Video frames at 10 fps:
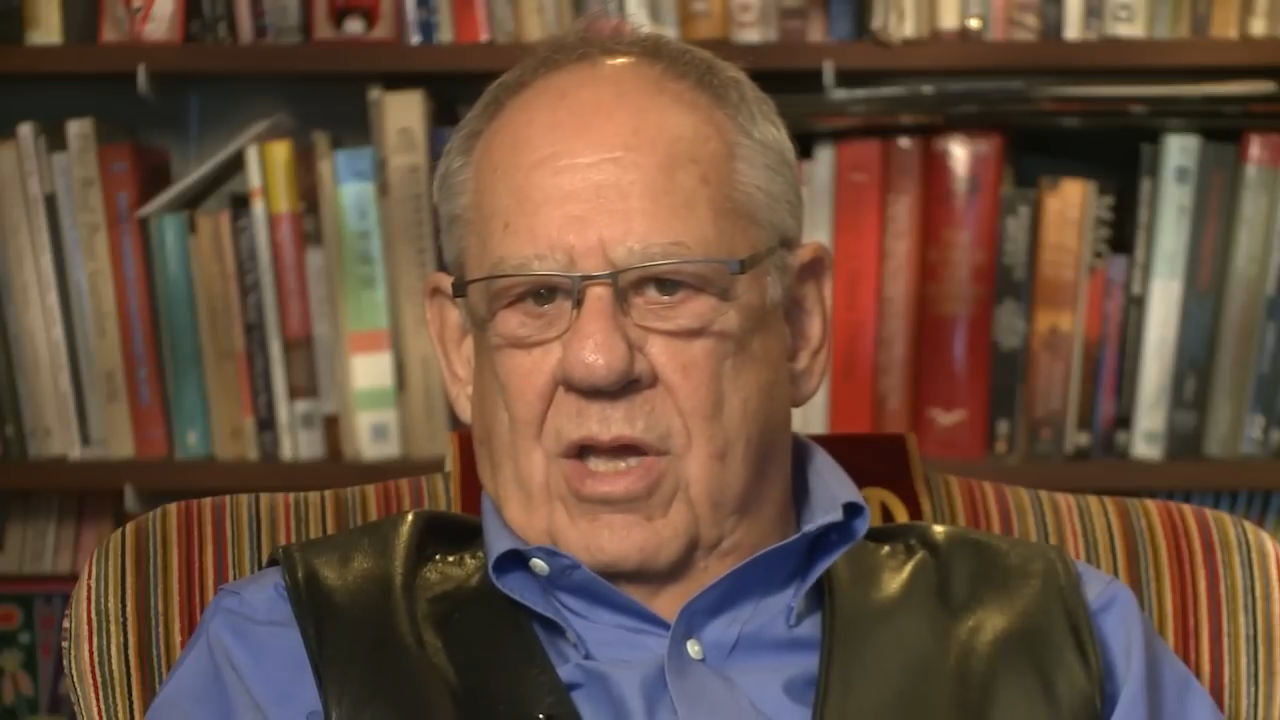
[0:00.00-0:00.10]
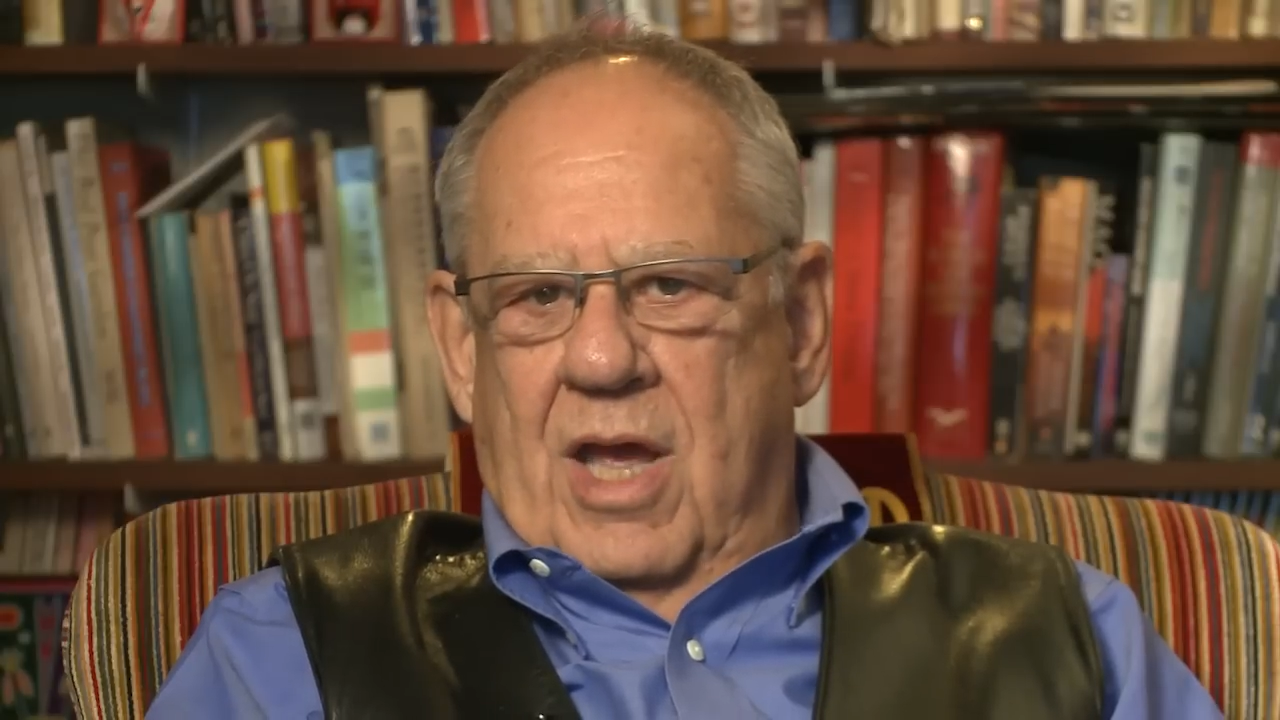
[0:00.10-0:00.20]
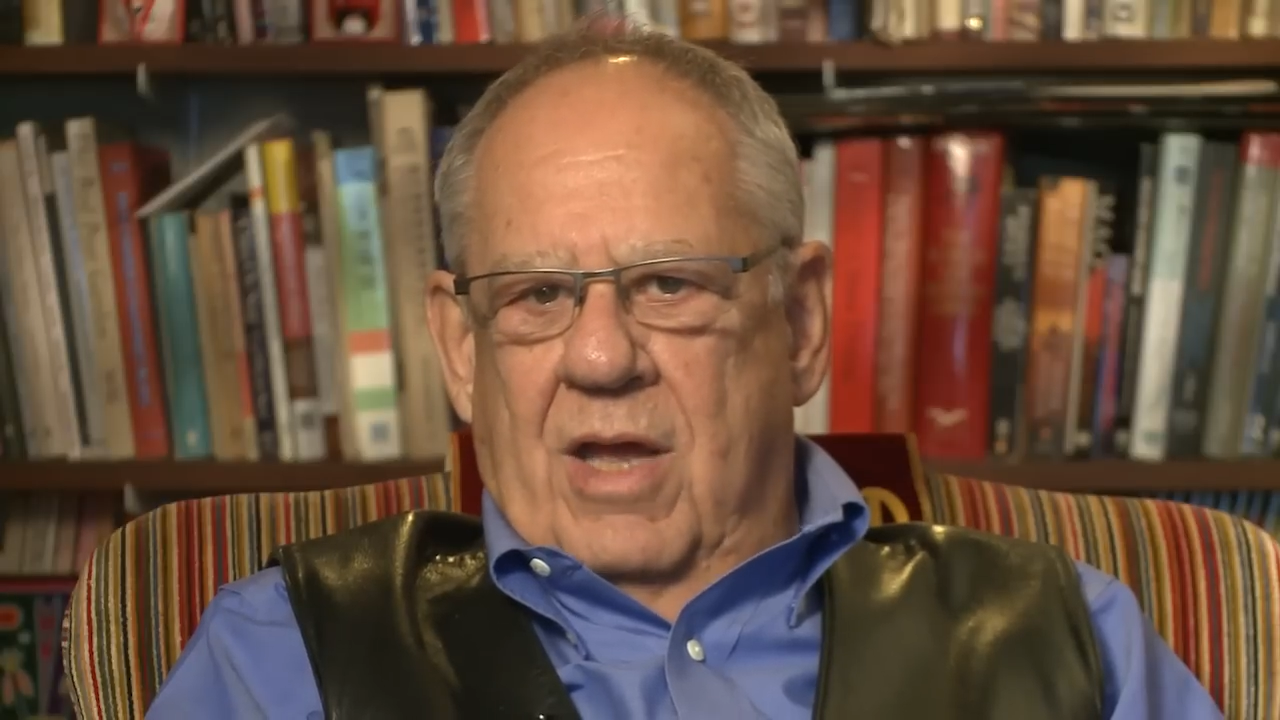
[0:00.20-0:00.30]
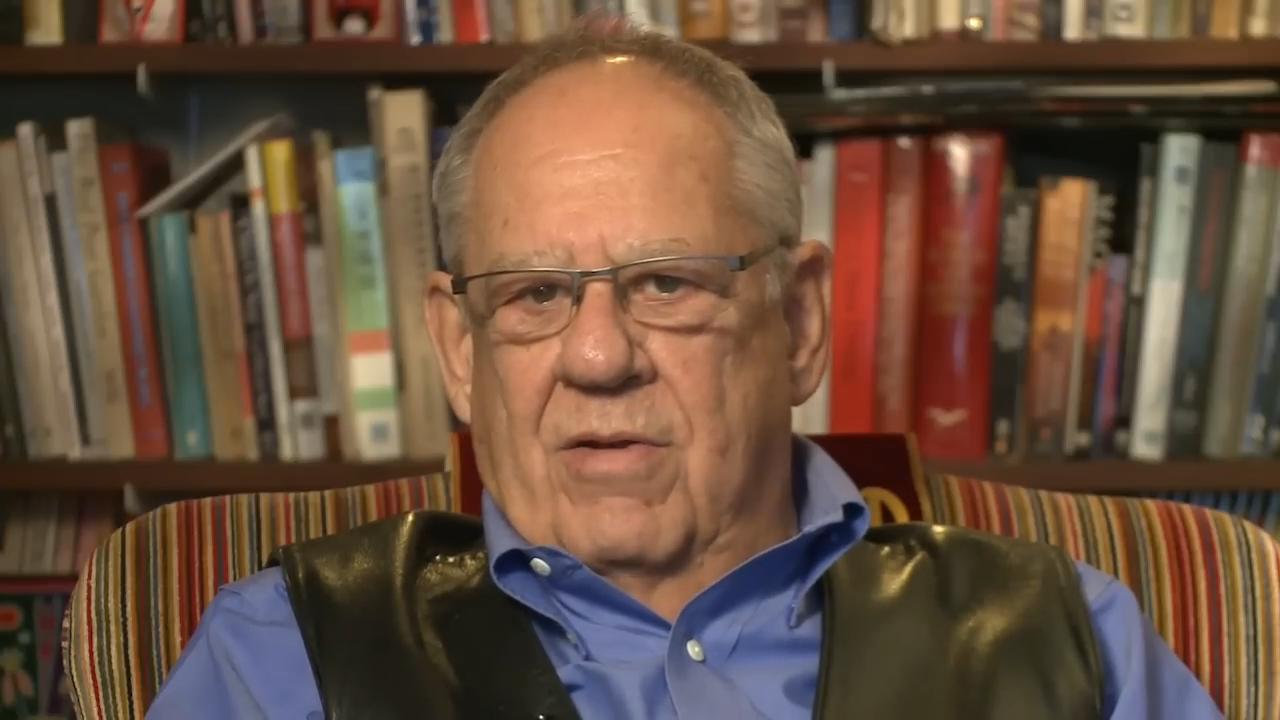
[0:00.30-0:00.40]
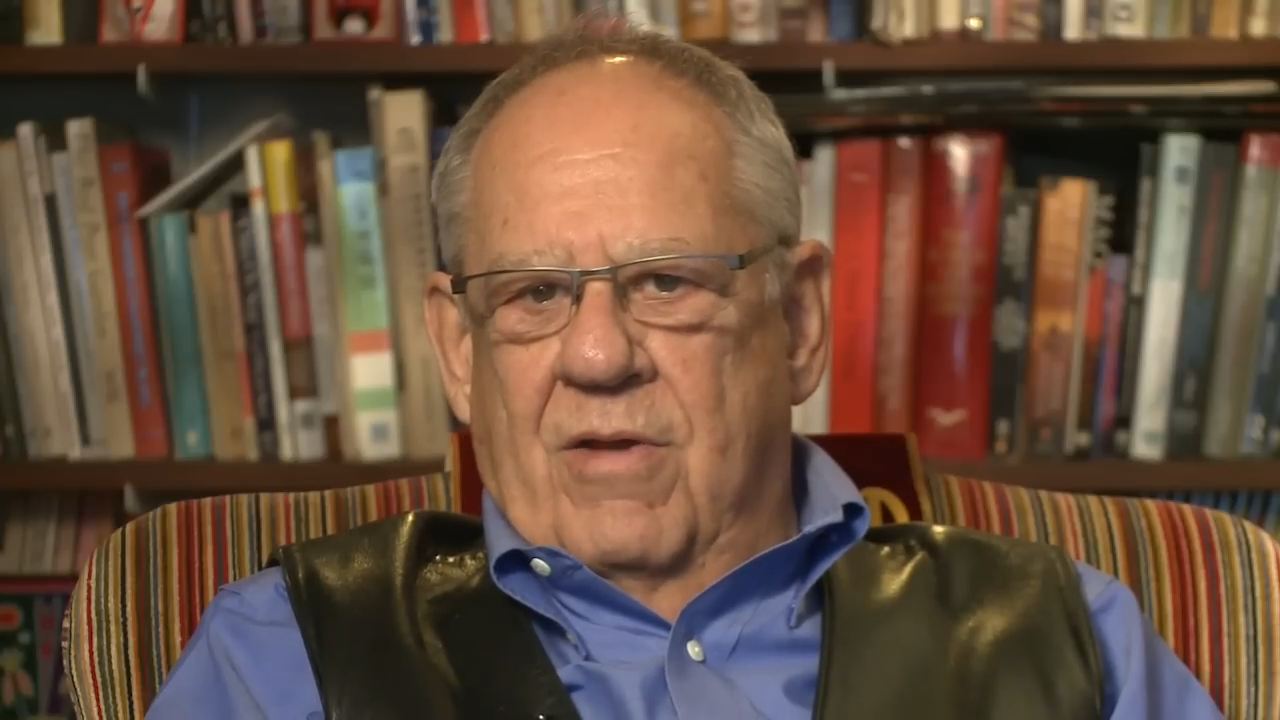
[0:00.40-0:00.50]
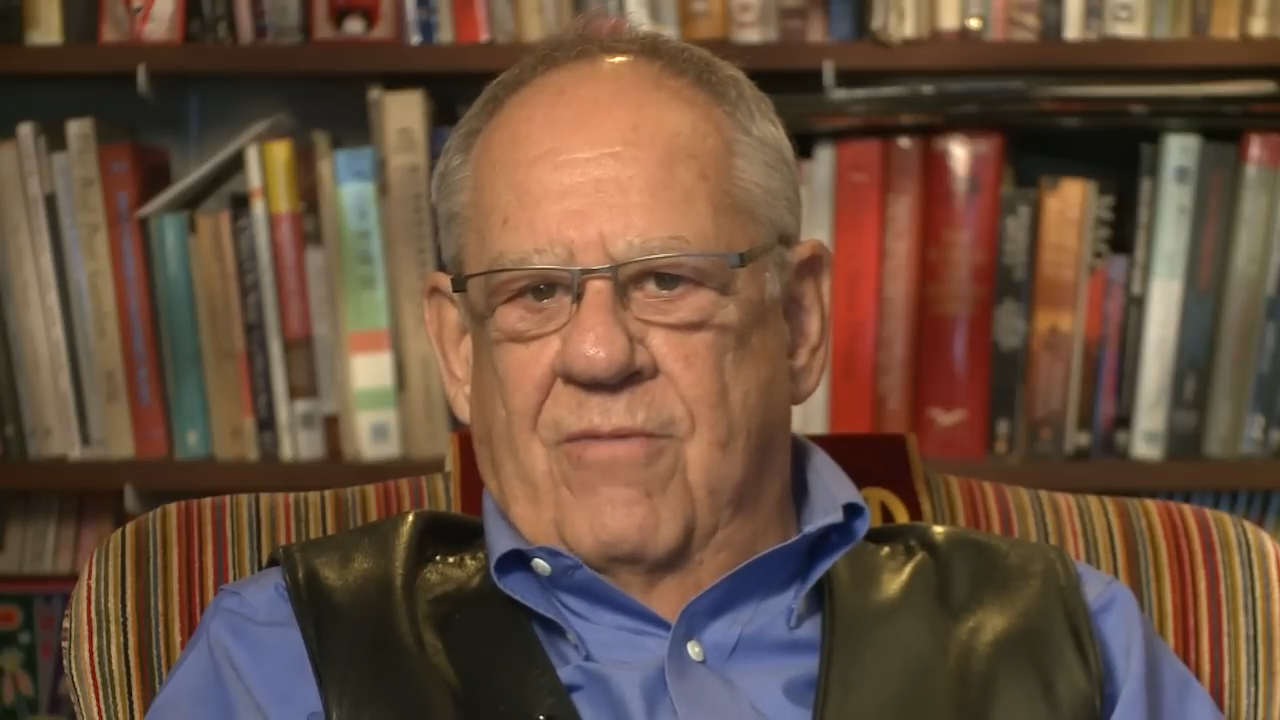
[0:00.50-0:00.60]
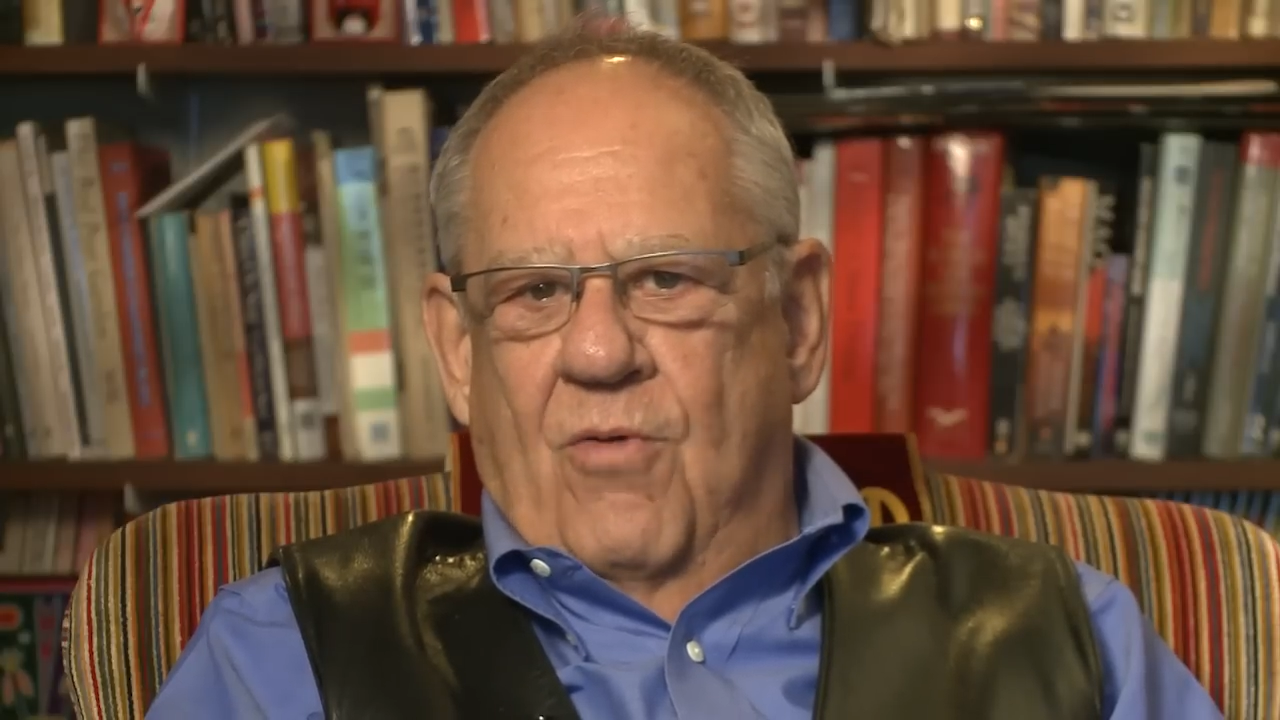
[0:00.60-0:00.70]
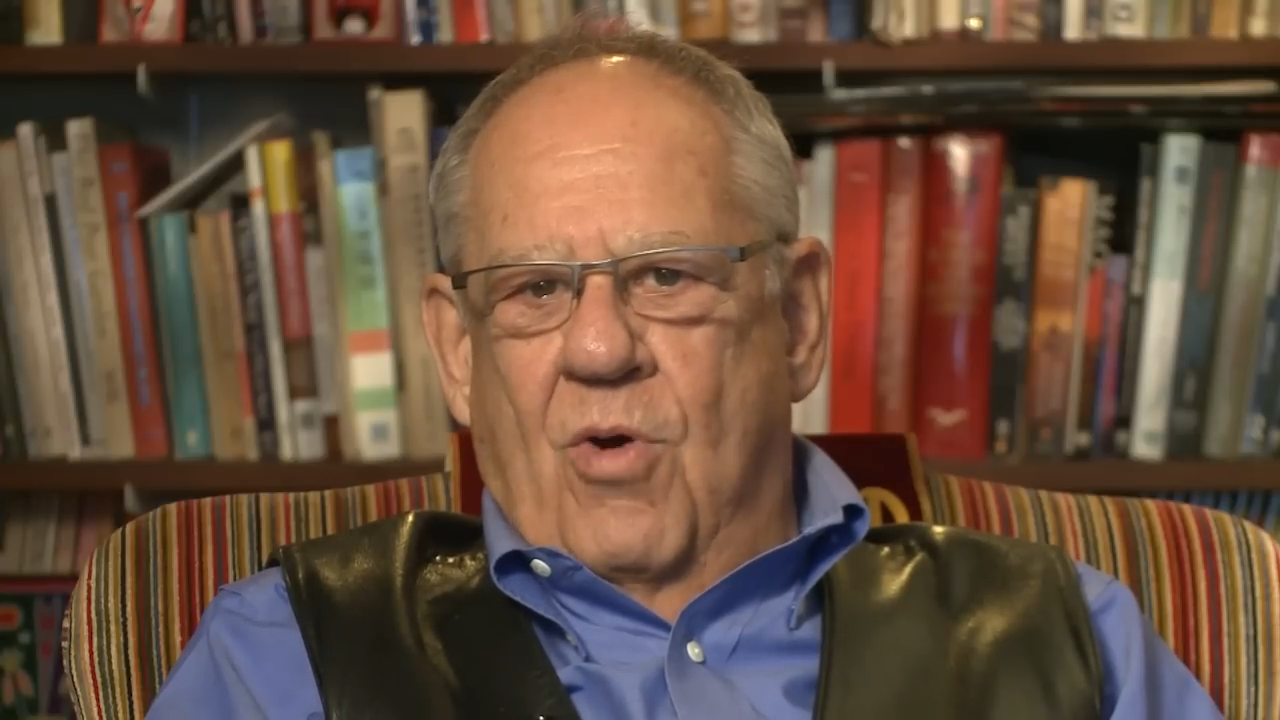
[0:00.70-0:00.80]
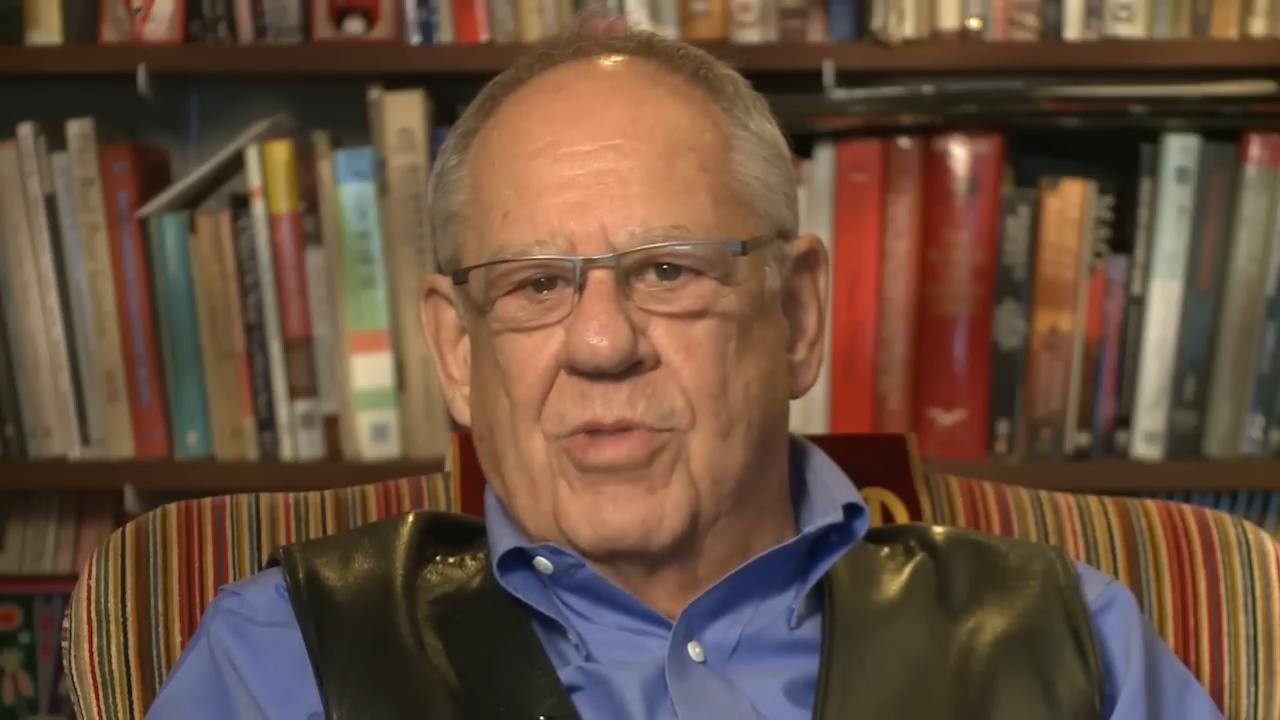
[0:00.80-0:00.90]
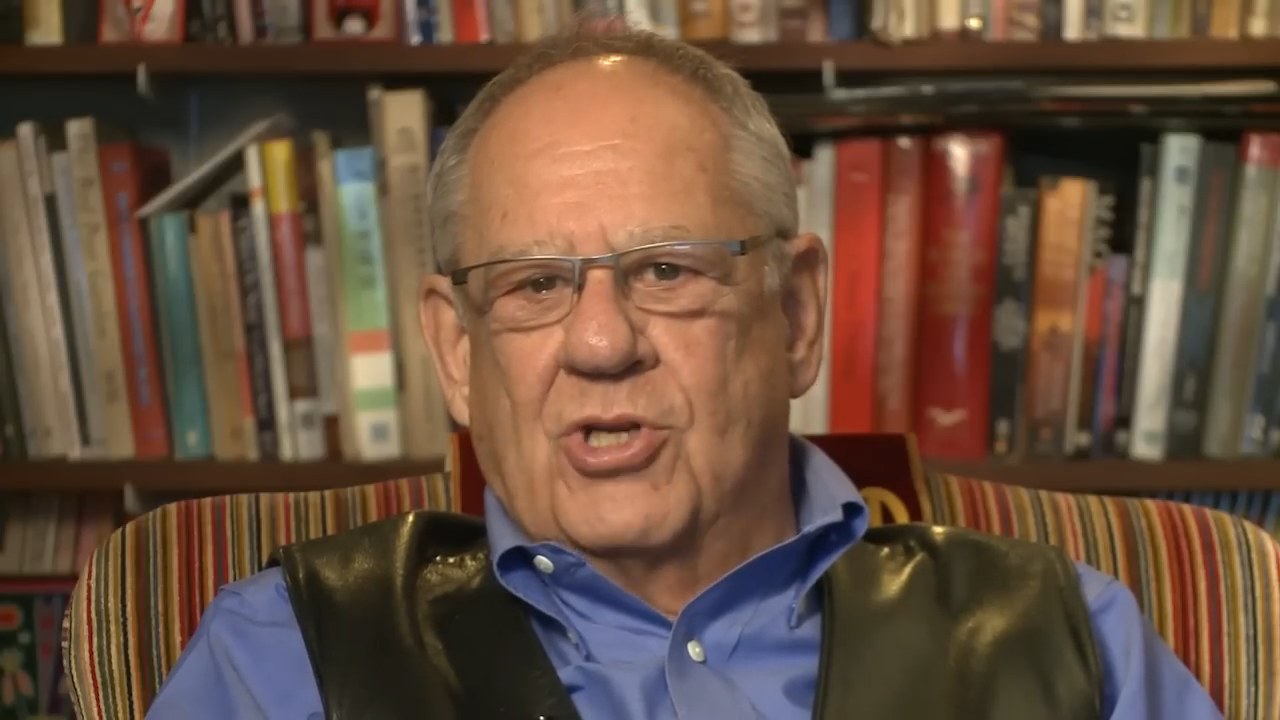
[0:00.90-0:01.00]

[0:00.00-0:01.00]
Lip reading: and they form